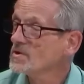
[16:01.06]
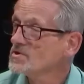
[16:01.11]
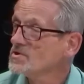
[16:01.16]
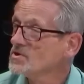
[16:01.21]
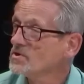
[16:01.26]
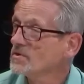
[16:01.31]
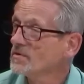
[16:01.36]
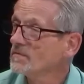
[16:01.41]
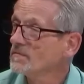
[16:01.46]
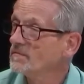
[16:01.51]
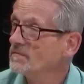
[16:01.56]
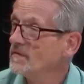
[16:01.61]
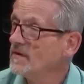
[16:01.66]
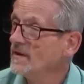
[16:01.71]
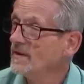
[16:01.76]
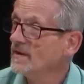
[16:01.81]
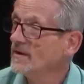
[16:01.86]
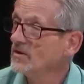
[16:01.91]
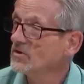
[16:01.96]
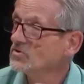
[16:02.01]
your
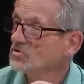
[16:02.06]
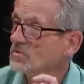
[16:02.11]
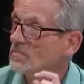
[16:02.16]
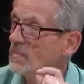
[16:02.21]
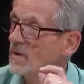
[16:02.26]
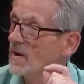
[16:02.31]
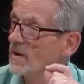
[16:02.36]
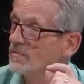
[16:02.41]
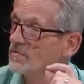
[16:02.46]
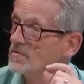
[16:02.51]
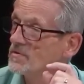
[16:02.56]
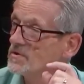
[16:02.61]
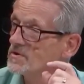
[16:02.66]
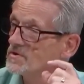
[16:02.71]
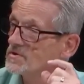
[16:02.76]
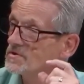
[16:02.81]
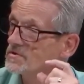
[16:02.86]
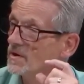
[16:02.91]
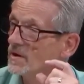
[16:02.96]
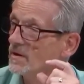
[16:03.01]
feelings about
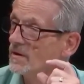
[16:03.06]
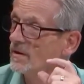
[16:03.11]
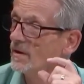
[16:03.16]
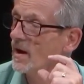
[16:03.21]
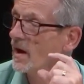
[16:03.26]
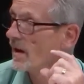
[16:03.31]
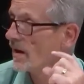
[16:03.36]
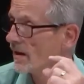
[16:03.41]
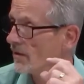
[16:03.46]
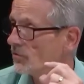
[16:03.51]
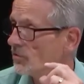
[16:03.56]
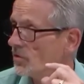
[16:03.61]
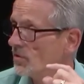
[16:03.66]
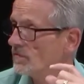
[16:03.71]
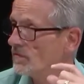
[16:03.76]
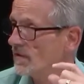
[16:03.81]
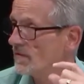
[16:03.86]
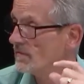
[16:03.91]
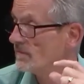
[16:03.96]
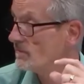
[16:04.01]
this? I don't know if
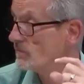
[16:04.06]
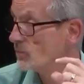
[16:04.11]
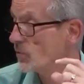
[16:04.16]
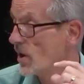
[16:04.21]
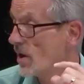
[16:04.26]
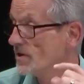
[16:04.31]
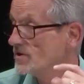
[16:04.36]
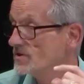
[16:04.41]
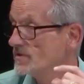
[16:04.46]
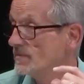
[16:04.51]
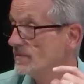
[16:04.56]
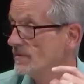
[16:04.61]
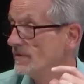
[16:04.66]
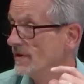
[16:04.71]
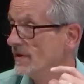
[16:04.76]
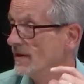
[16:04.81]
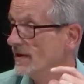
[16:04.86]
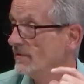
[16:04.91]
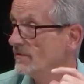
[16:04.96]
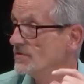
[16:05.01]
they've possibly
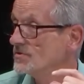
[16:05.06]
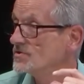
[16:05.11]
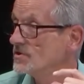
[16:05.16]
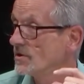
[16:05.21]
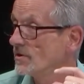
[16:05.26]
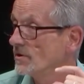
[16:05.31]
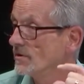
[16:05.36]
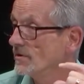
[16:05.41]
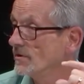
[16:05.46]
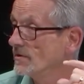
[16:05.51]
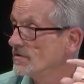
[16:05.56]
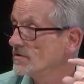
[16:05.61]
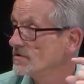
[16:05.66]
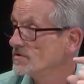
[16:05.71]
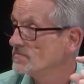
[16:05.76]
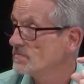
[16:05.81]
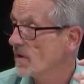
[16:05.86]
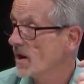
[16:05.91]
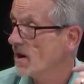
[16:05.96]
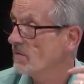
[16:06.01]
even started it, this
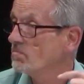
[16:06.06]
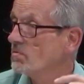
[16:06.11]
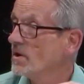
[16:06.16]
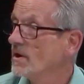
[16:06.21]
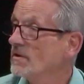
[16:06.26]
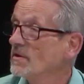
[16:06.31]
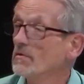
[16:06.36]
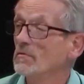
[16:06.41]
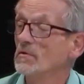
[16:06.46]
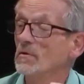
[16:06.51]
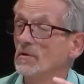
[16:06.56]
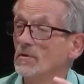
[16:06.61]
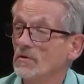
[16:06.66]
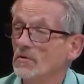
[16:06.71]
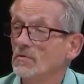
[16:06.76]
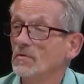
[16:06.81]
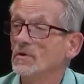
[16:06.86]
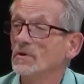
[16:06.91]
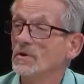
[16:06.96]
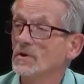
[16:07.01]
pipeline they were going to
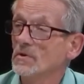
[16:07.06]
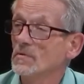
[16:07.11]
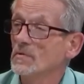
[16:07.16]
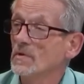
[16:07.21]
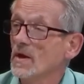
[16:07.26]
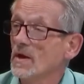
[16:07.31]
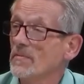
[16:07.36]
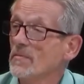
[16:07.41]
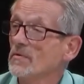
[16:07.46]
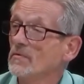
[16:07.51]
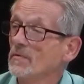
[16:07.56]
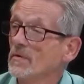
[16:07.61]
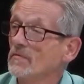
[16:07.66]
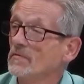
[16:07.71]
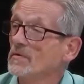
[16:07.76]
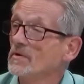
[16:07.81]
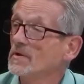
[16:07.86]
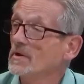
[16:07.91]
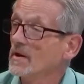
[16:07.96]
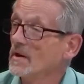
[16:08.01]
do under the Willamette
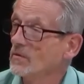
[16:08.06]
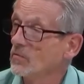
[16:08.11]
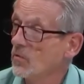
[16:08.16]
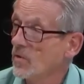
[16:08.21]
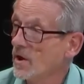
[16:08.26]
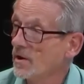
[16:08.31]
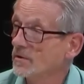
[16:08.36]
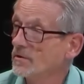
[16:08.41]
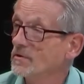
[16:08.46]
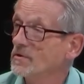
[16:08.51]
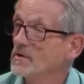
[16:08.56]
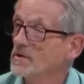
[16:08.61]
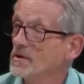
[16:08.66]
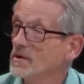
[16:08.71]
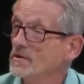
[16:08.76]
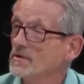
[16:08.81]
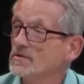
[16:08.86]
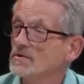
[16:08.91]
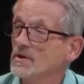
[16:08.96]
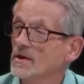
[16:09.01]
River to get water to the
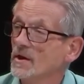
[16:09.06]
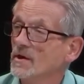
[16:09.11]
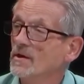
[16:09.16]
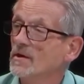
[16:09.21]
other side.